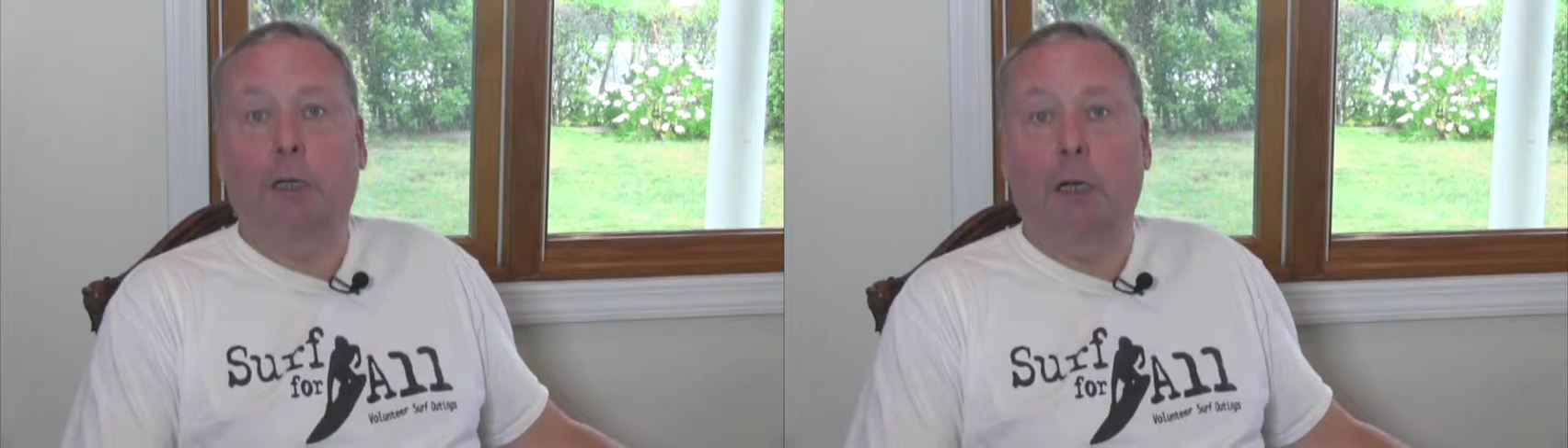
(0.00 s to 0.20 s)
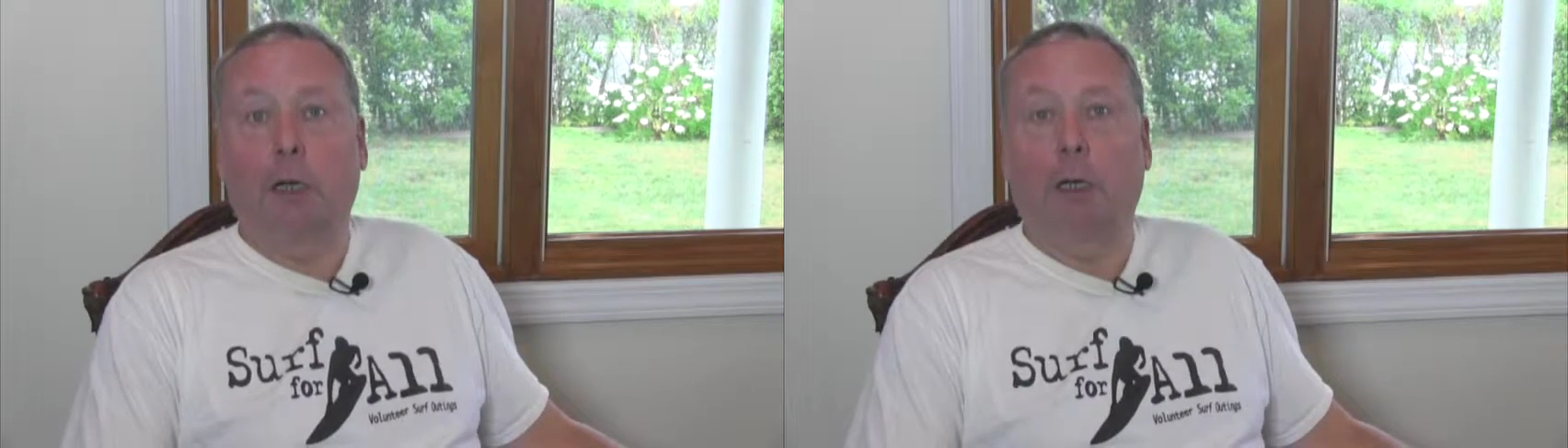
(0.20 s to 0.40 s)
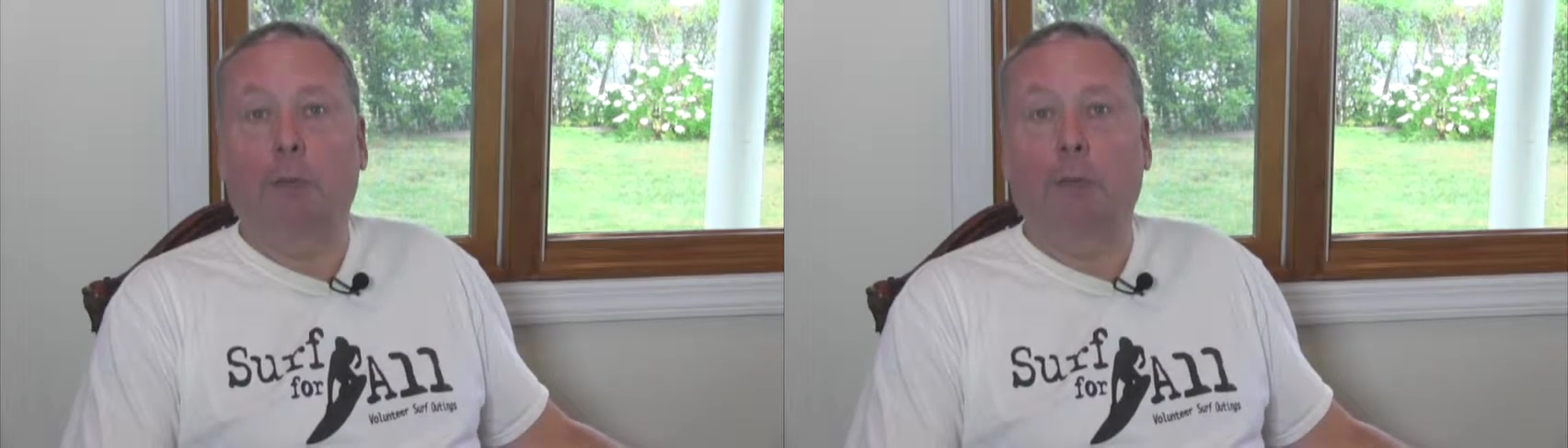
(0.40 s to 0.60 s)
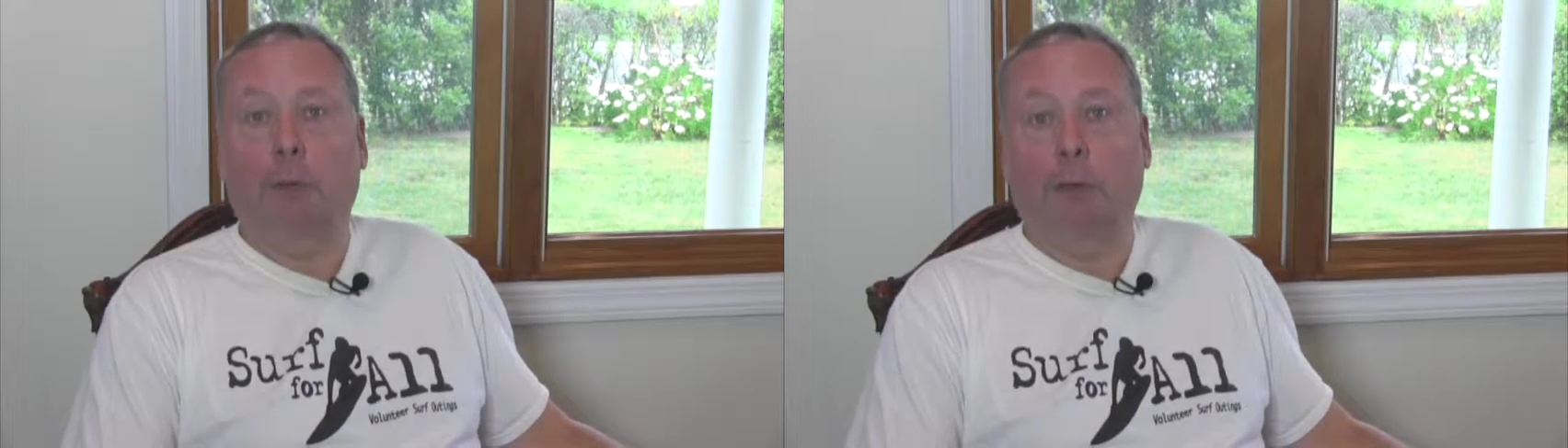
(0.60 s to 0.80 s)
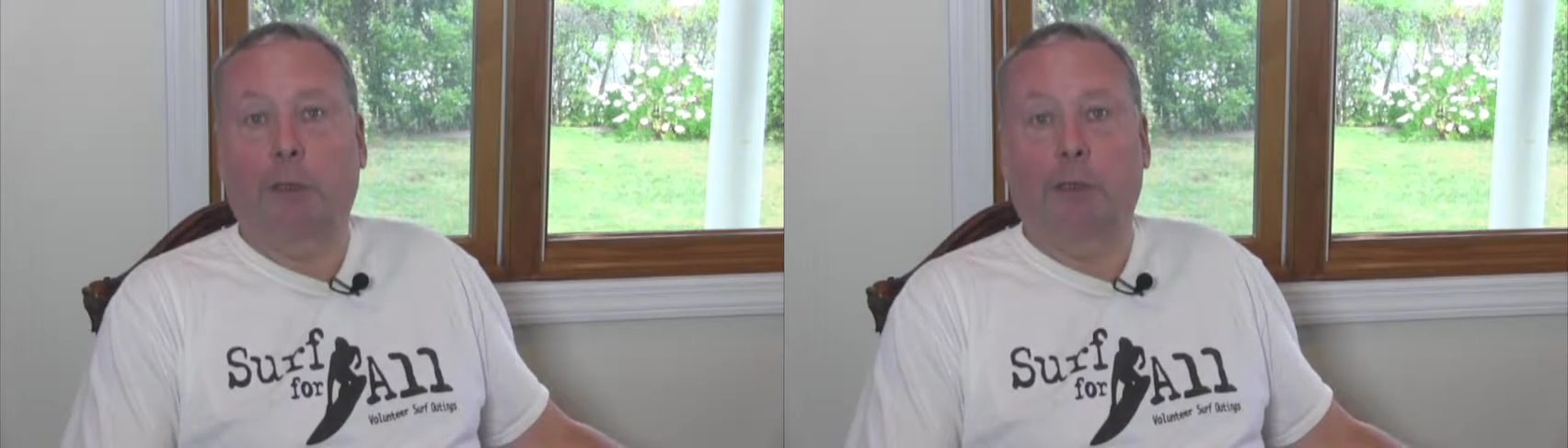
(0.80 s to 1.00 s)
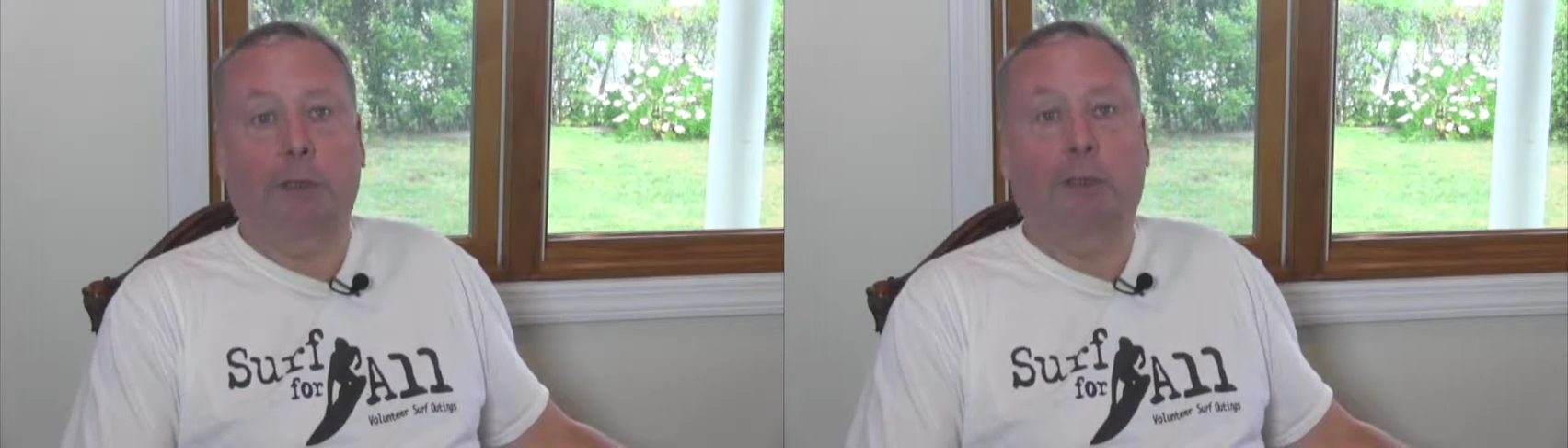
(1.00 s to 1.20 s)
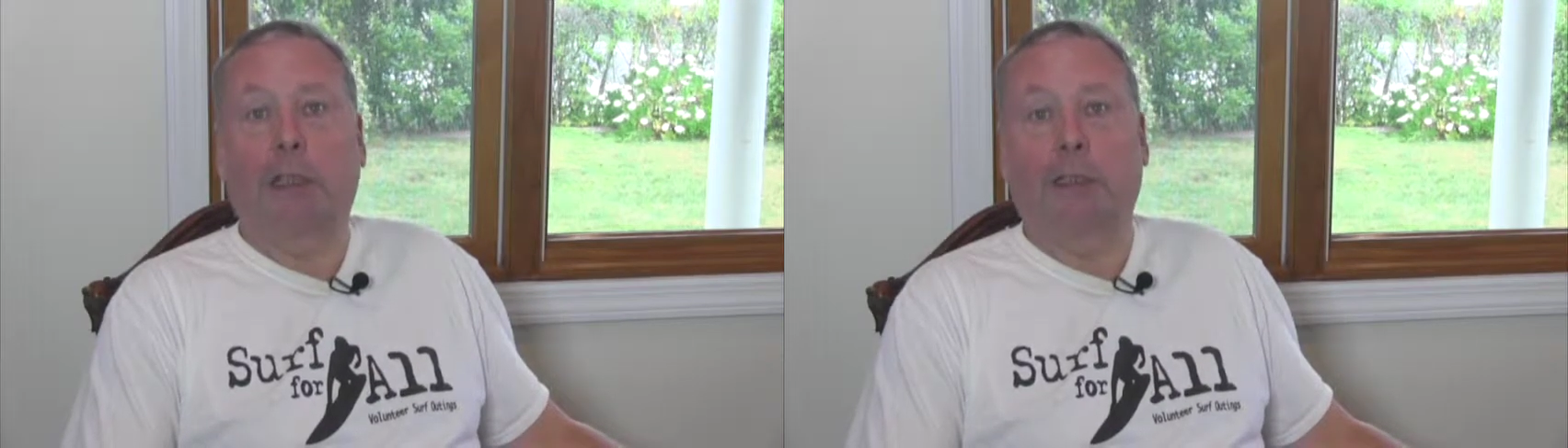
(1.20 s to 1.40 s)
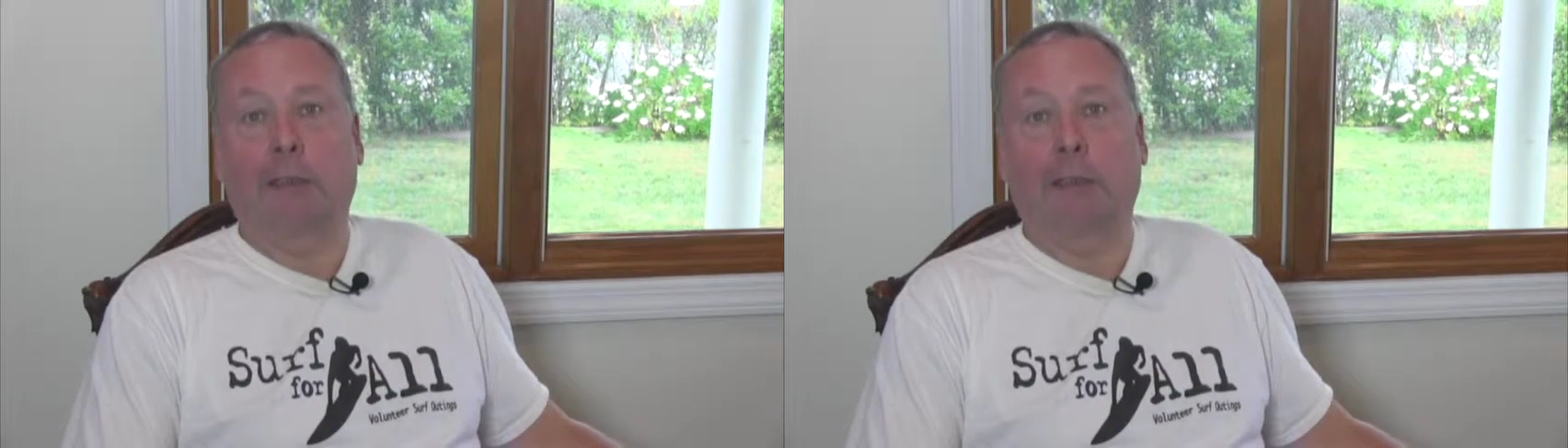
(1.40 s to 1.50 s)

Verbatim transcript: um, surfing lessons, not